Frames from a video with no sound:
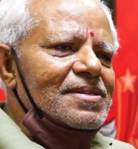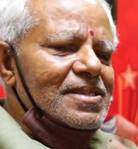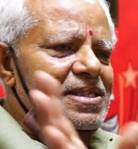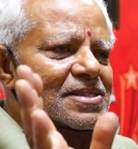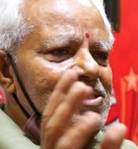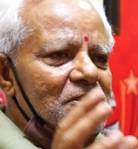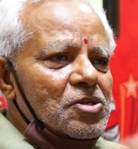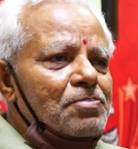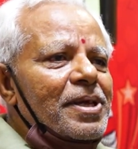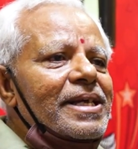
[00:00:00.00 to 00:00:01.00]

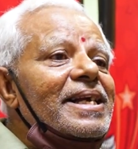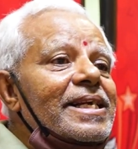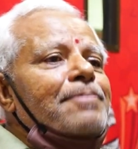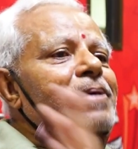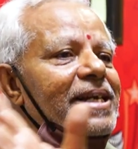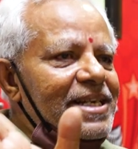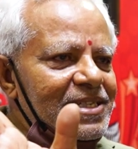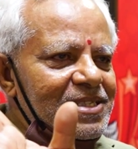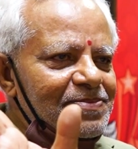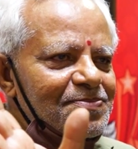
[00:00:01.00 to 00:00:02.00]
to be
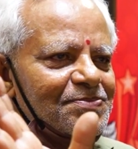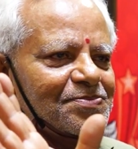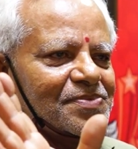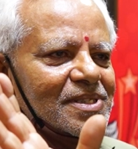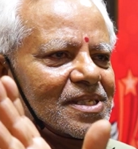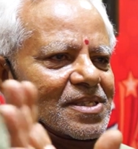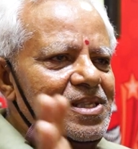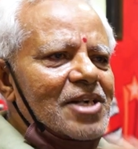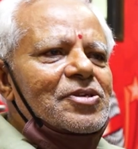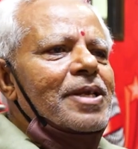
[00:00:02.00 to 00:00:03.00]
independent,
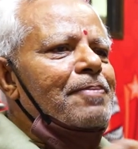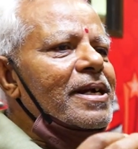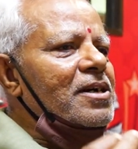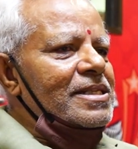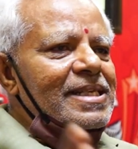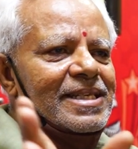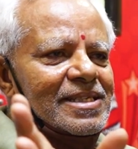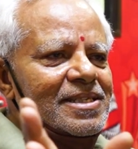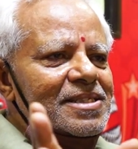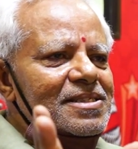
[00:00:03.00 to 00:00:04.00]
not to depend on any
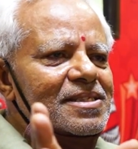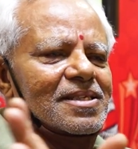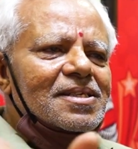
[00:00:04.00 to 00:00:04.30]
others.